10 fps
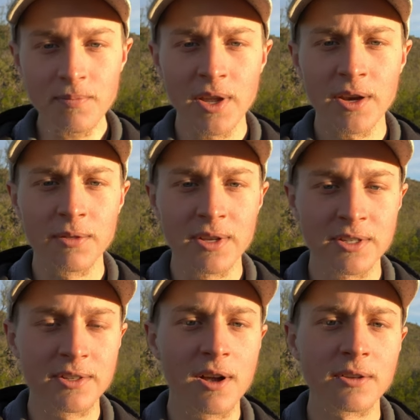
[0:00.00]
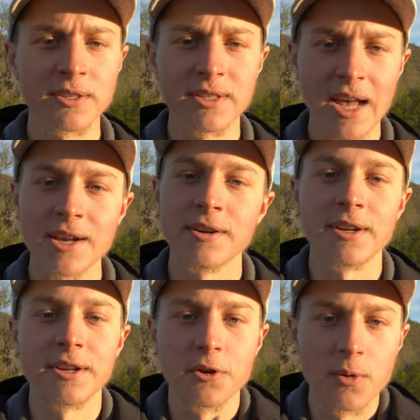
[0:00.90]
you know, this is all Saturn
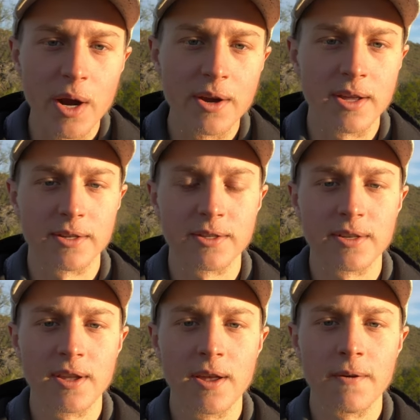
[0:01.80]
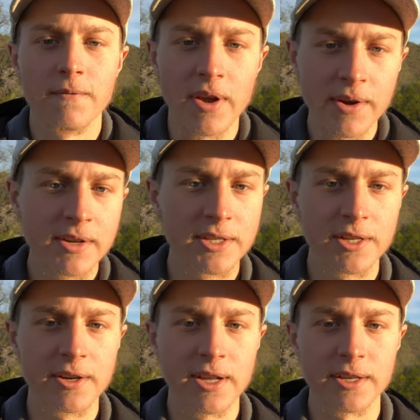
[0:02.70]
in Aquarius, very
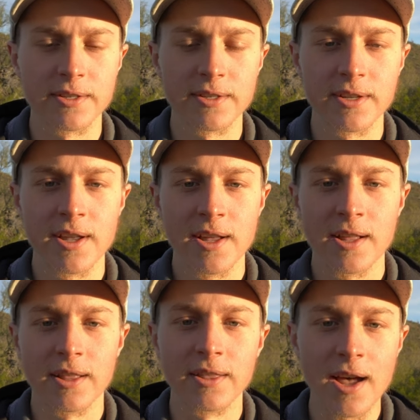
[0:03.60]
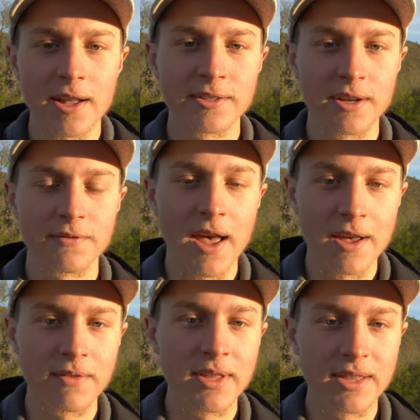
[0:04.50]
serious, lots of
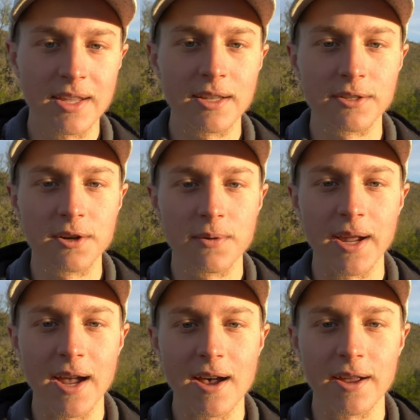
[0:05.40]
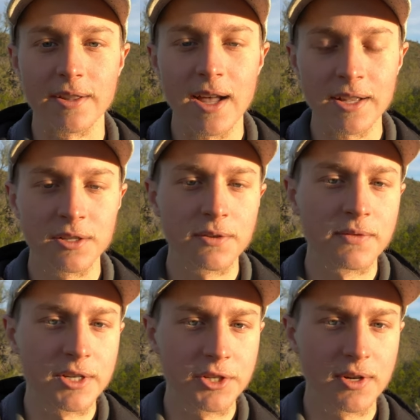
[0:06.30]
heavy things going on, lots of
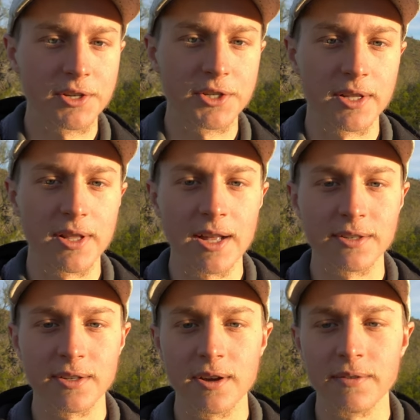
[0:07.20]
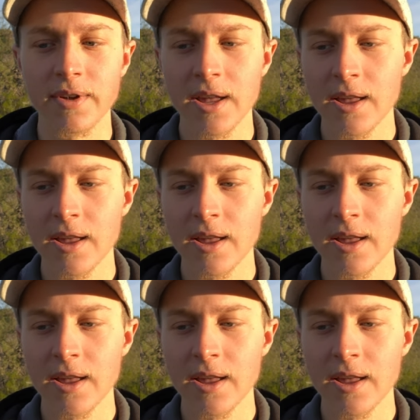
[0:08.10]
restriction, lots of,